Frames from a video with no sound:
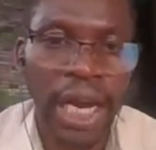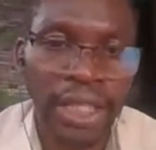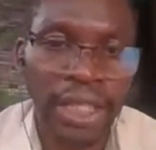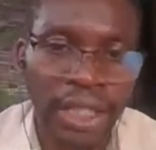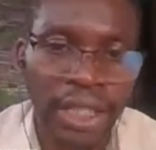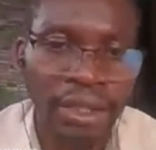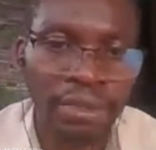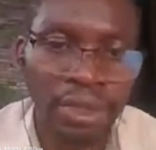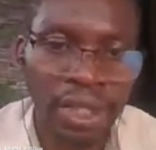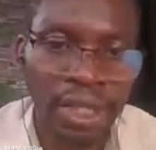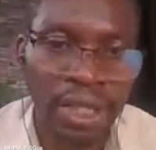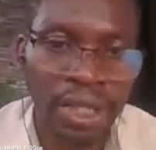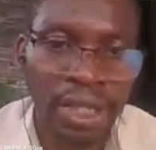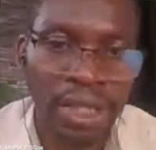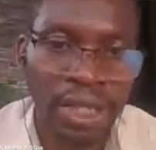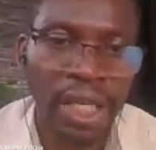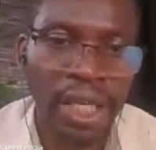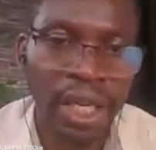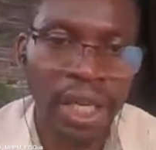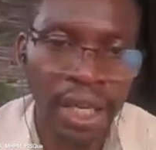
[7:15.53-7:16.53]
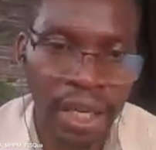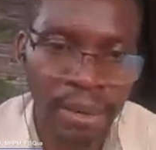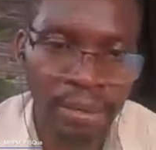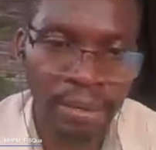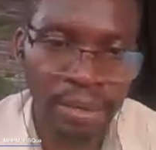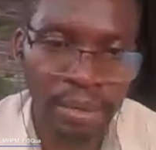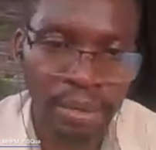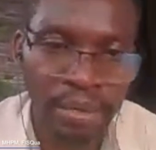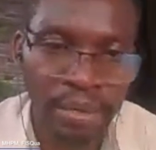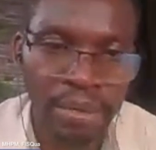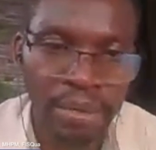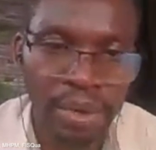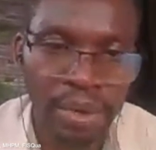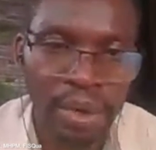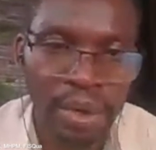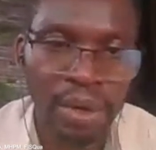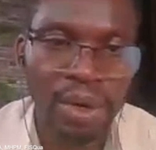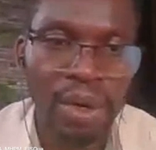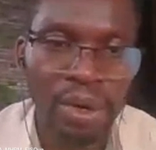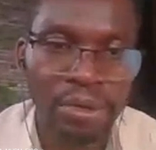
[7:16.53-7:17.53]
achieving the aim
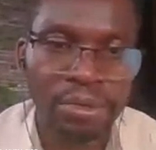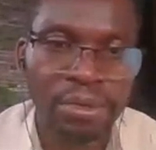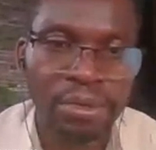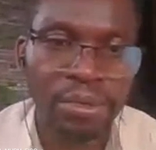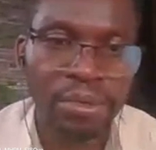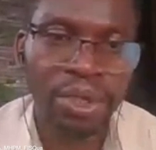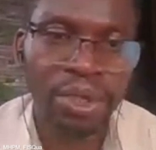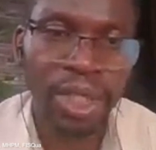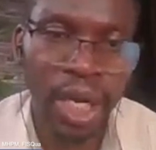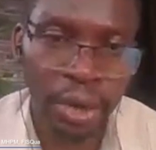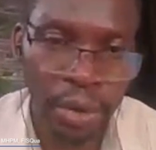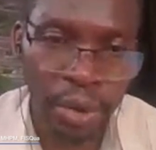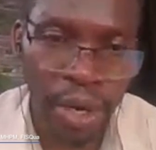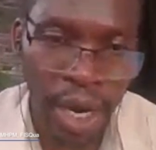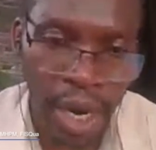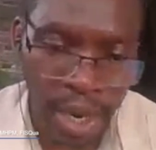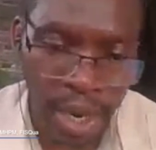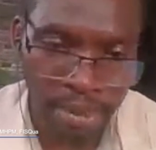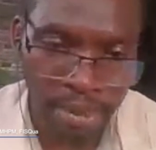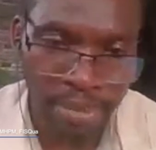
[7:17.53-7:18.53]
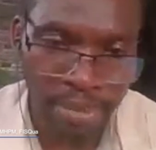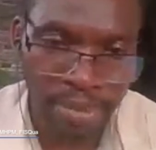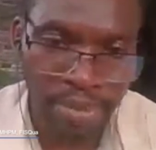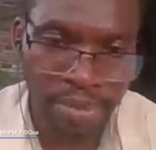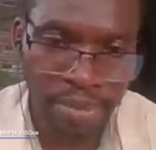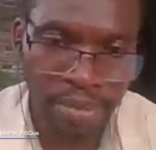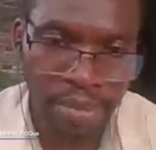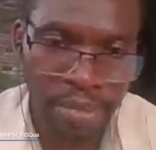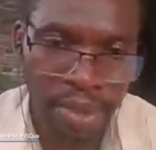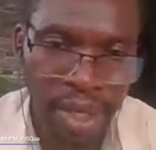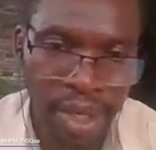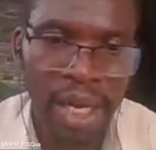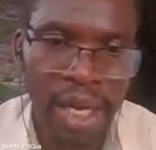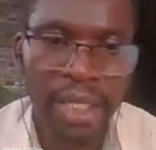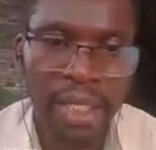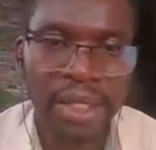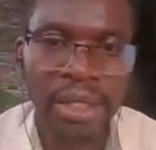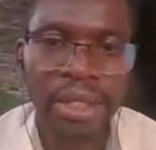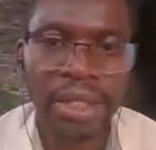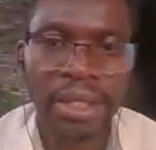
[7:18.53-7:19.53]
of zero harm.
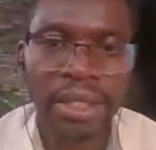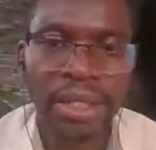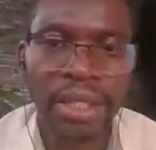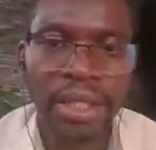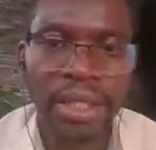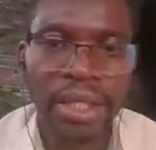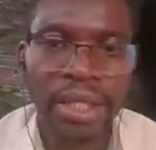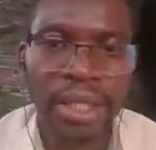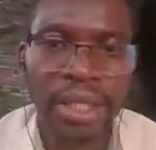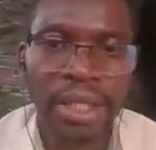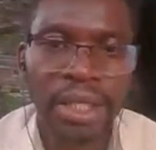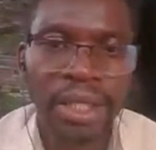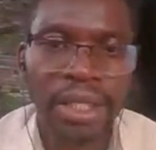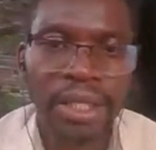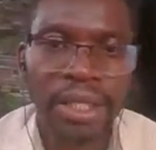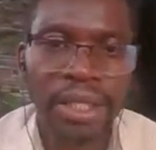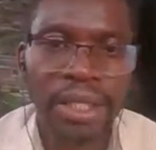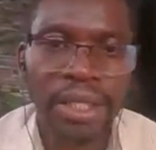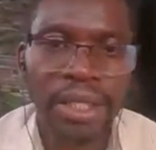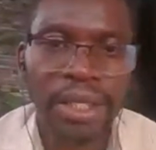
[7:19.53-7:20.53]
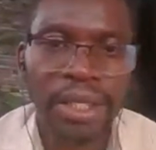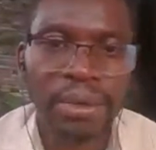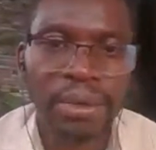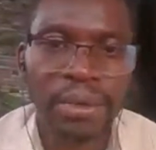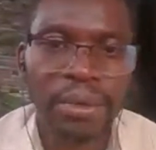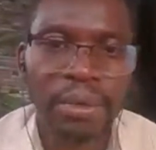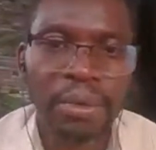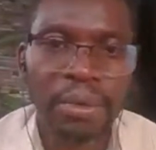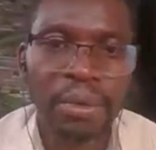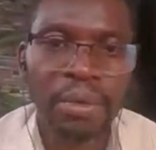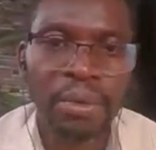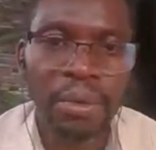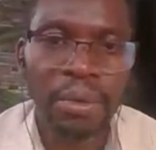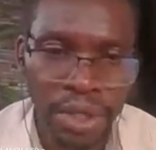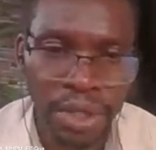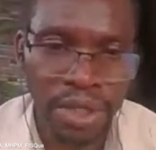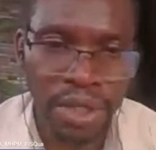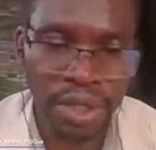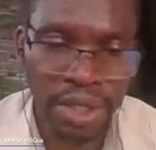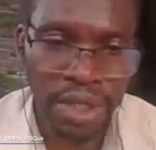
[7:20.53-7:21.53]
And
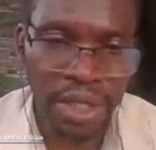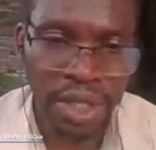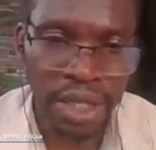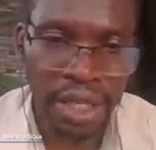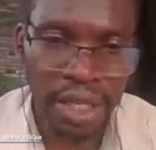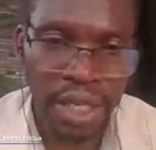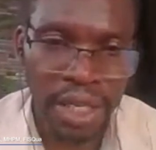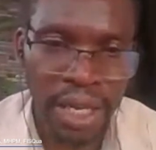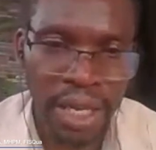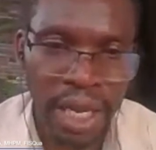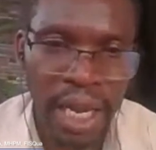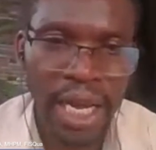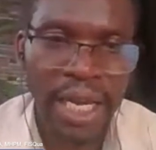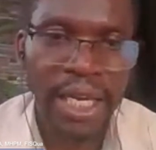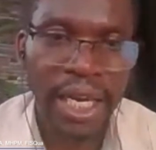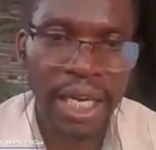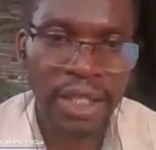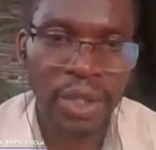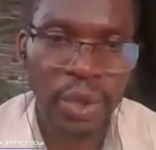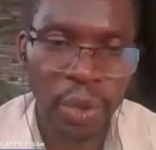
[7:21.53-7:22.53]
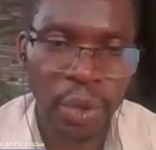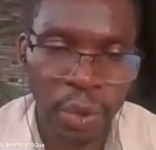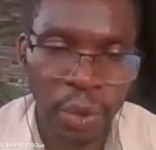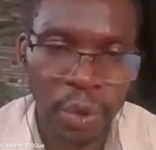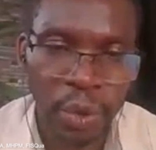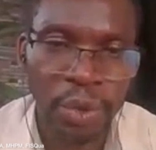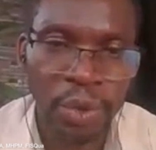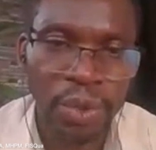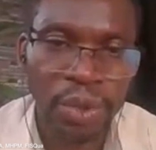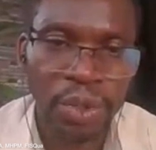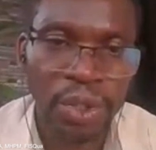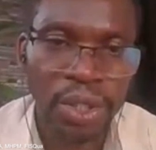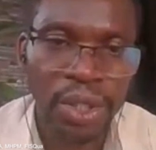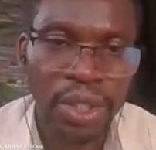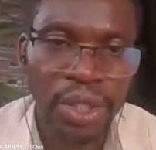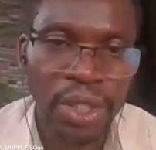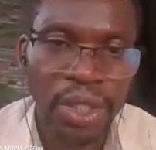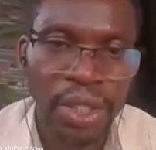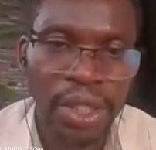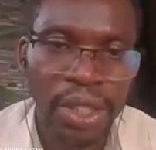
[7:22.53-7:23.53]
what I can do
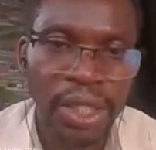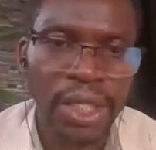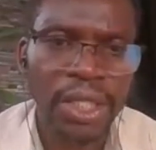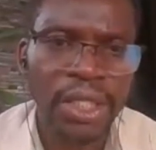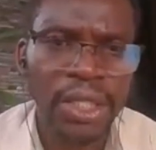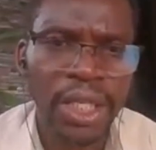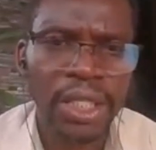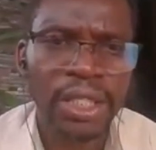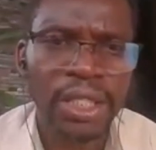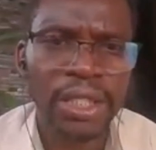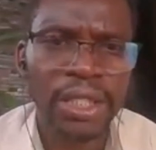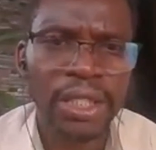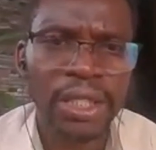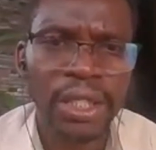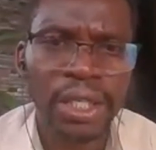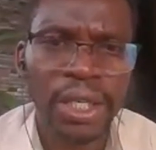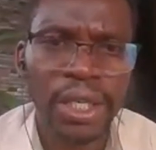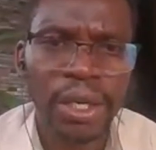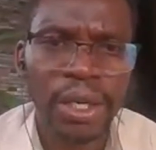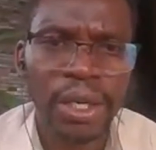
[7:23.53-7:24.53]
is that